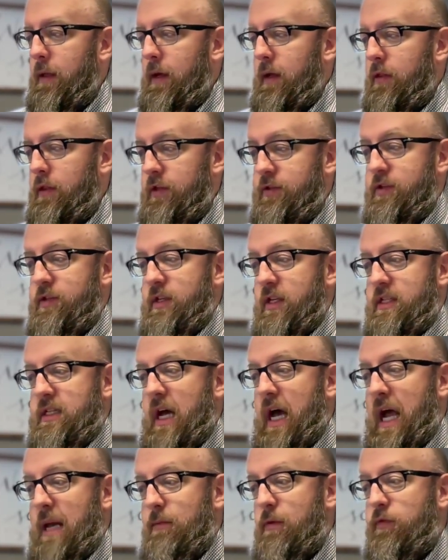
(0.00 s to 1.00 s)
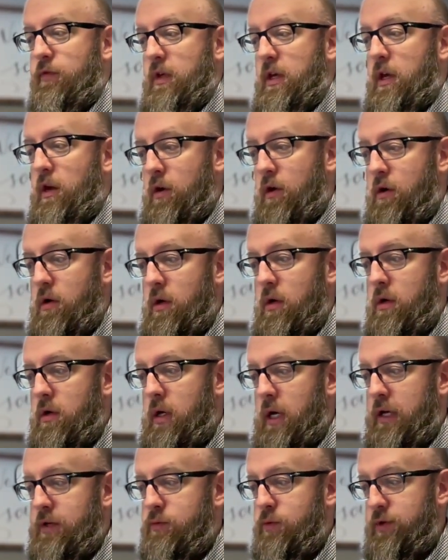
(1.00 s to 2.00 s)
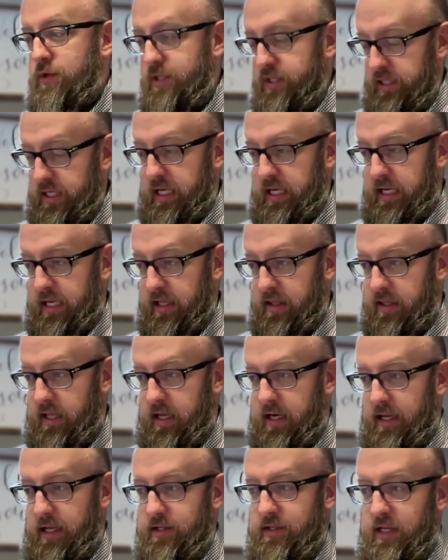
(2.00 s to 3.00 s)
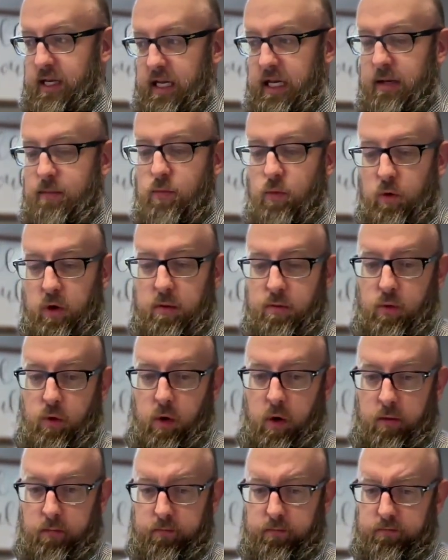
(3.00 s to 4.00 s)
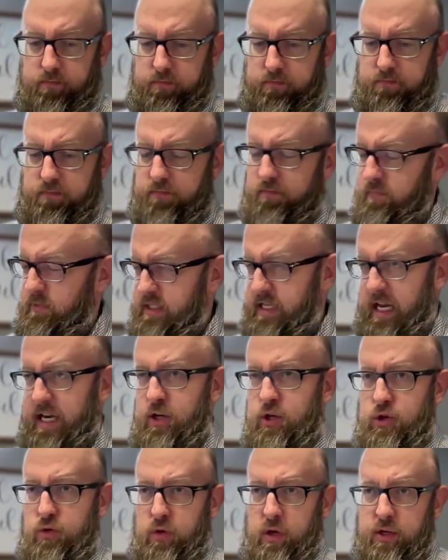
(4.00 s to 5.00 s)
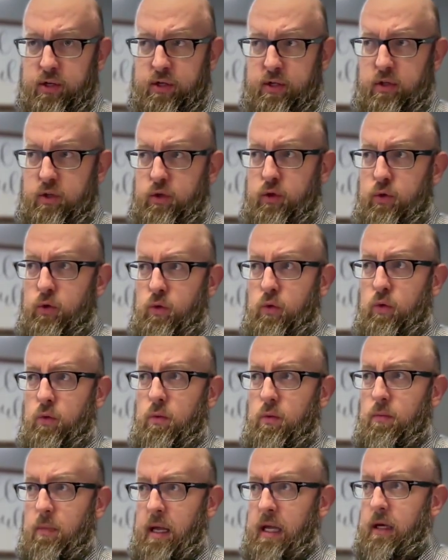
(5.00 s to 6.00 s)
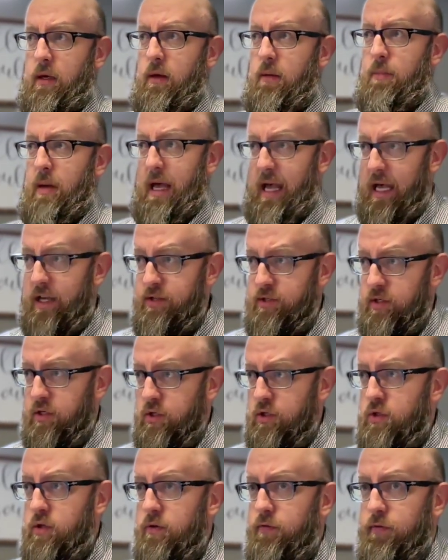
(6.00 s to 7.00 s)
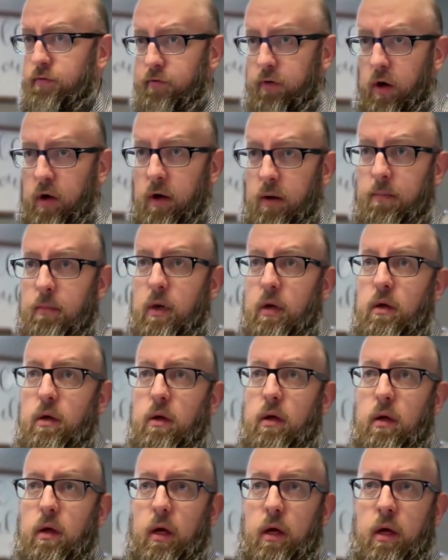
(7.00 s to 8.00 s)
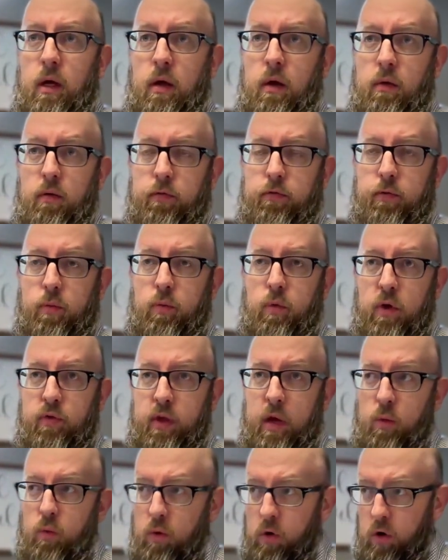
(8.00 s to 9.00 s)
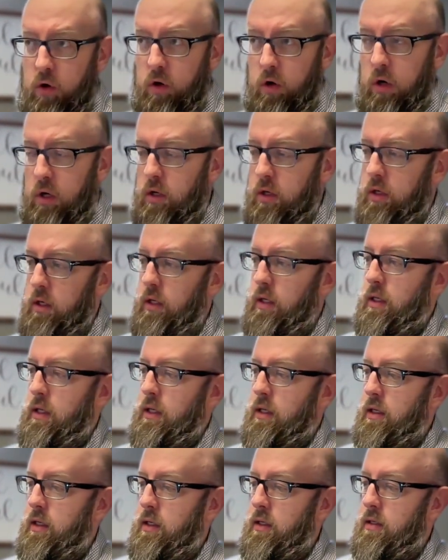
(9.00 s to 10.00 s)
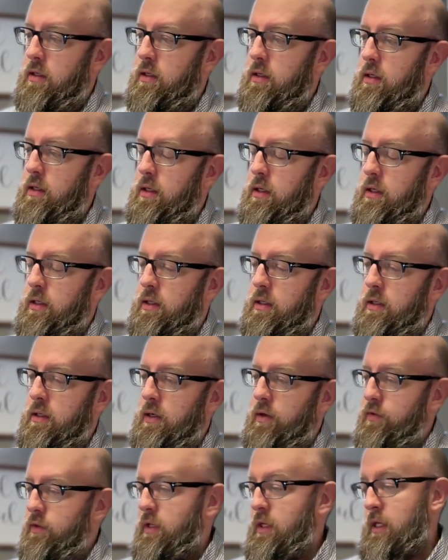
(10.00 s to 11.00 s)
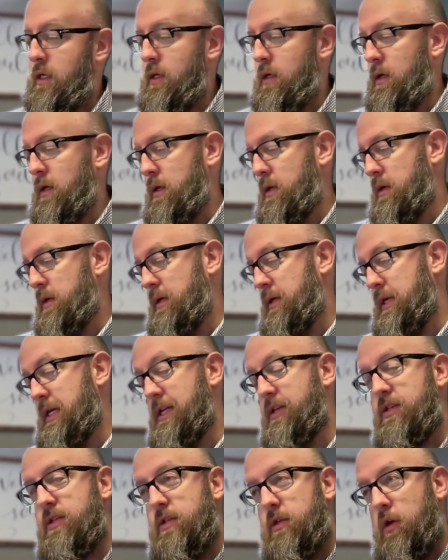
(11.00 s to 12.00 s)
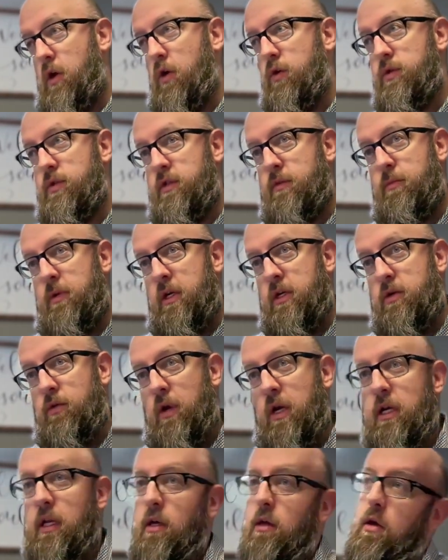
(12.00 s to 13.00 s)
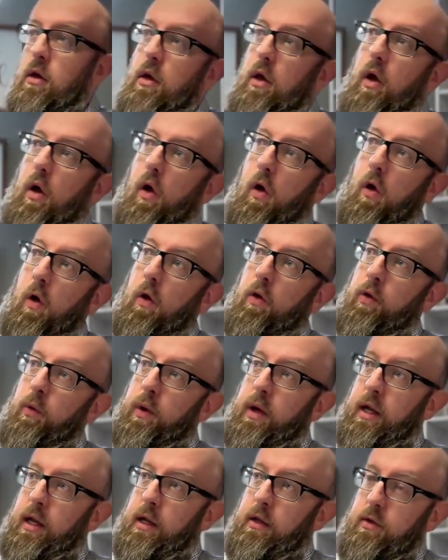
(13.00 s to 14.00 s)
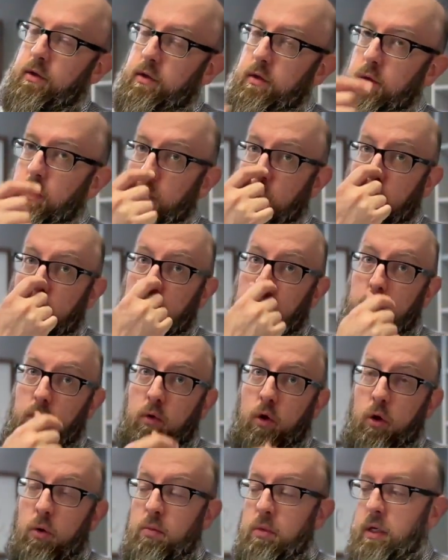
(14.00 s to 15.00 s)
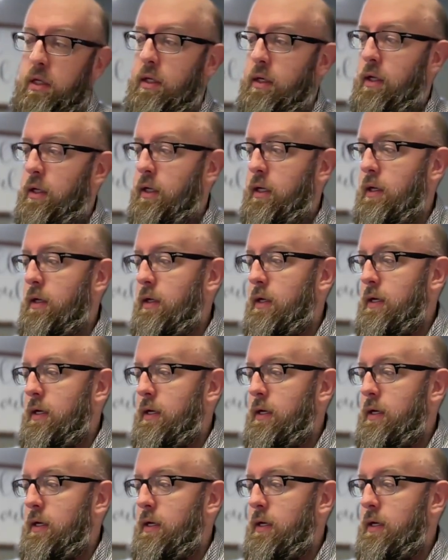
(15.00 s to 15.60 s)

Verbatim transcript: This is a time of year, as we'll see, that is getting more and more dangerous to make passage from uh, from where they were in, in uh, on the east coast of the Mediterranean all the way to Rome and Italy.